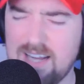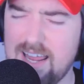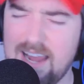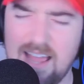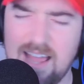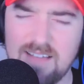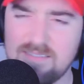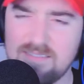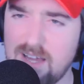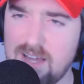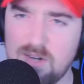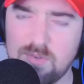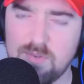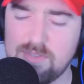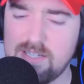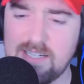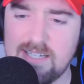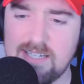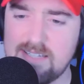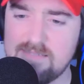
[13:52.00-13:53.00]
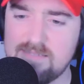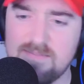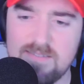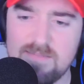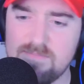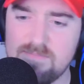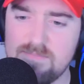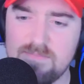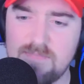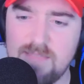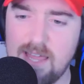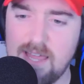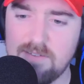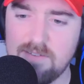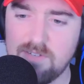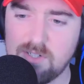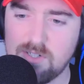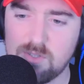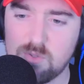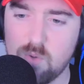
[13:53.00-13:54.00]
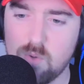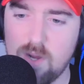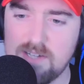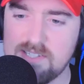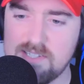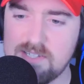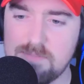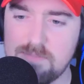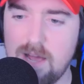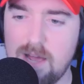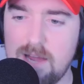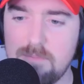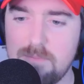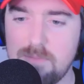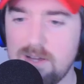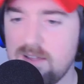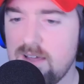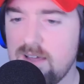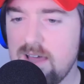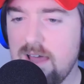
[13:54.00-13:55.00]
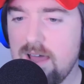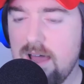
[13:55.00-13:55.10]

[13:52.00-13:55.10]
I don't think that even crossed his mind, but